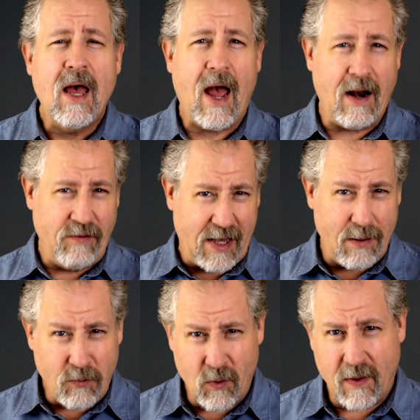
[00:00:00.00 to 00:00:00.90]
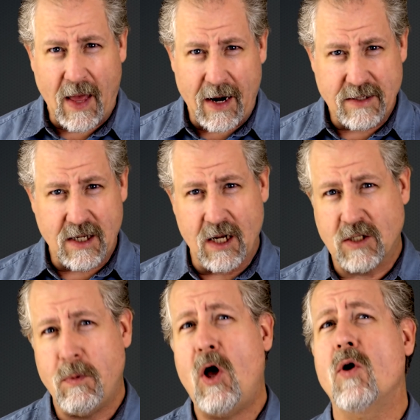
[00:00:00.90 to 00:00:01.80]
and if you keep doing that it's going to
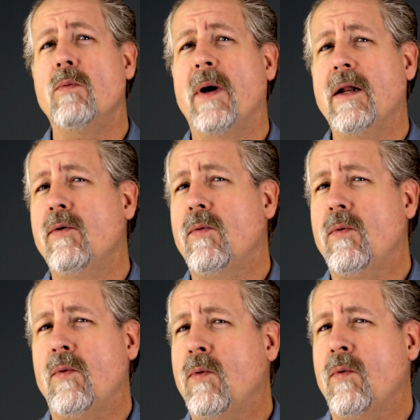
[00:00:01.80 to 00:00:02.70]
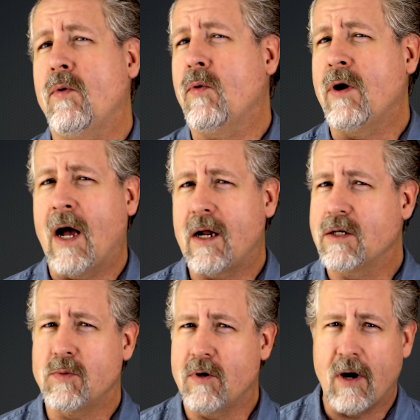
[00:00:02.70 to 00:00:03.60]
explode, but we're not going to
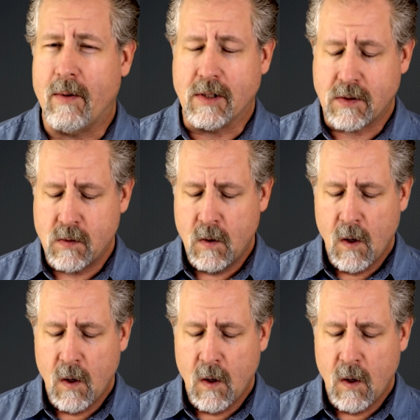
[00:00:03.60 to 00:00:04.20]
explode our eyeballs.